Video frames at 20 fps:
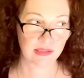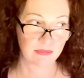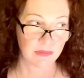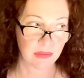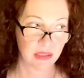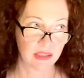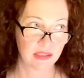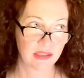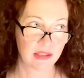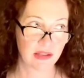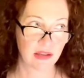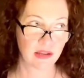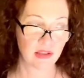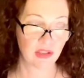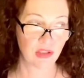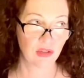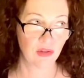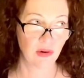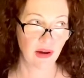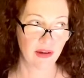means that
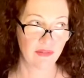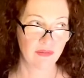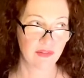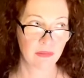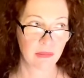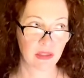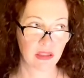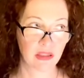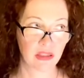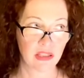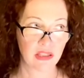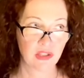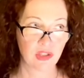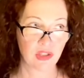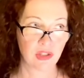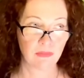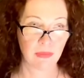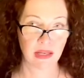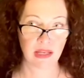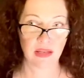you have the ability
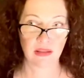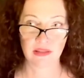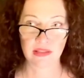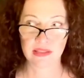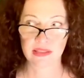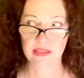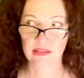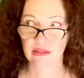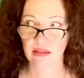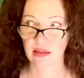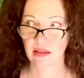to make this